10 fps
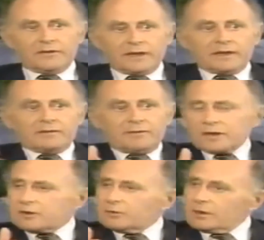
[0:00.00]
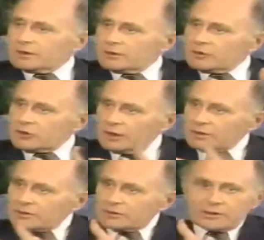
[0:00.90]
They evacuated the
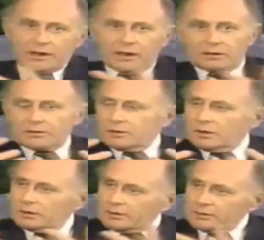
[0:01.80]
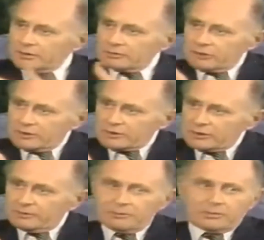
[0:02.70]
Czechs out along the
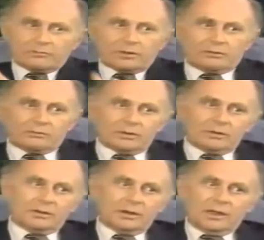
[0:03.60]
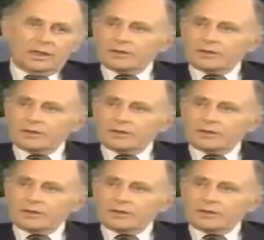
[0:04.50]
Trans-Siberian Railroad.